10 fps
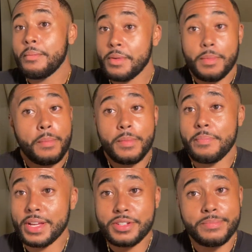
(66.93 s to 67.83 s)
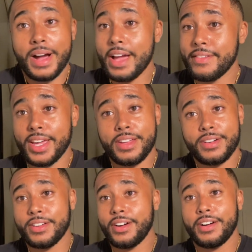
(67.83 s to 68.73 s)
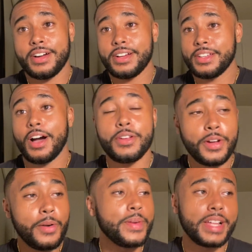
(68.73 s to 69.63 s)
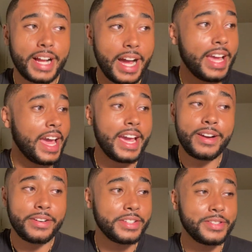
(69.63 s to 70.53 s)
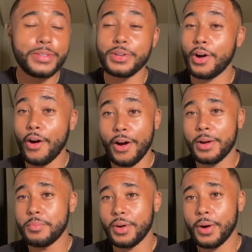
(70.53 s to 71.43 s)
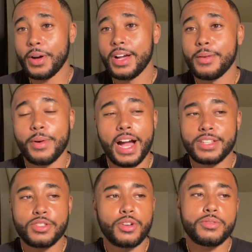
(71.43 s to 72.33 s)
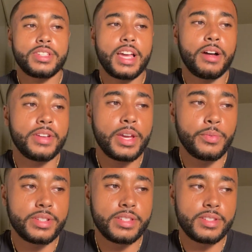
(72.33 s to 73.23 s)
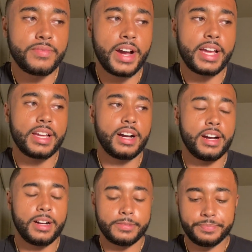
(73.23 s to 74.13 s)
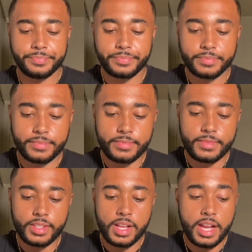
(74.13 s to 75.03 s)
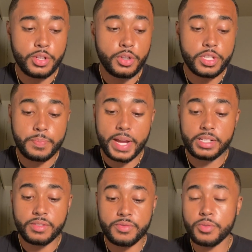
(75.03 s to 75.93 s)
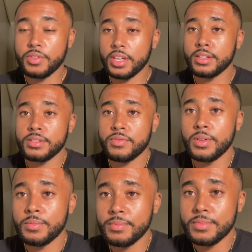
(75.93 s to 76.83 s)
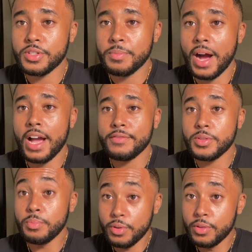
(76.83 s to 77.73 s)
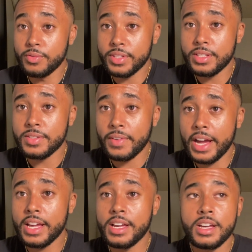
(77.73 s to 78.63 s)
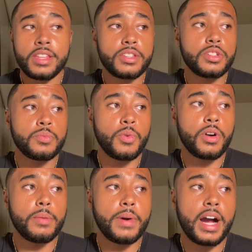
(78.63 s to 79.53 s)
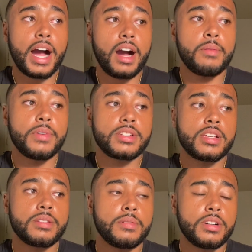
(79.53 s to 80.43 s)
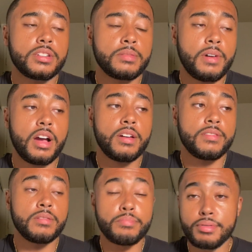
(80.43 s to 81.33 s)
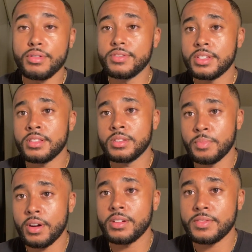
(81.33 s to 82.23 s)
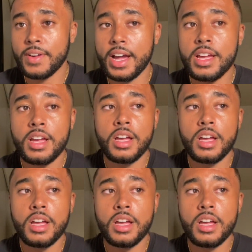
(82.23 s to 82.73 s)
a big Chimaev hater, y'all know me. Like, I hate on this dude hard, bro, but I just don't see how Nate wins this fight. I do expect a few things from Chimaev to prove in this fight. This is more about how much has Chimaev improved since his Burns fight,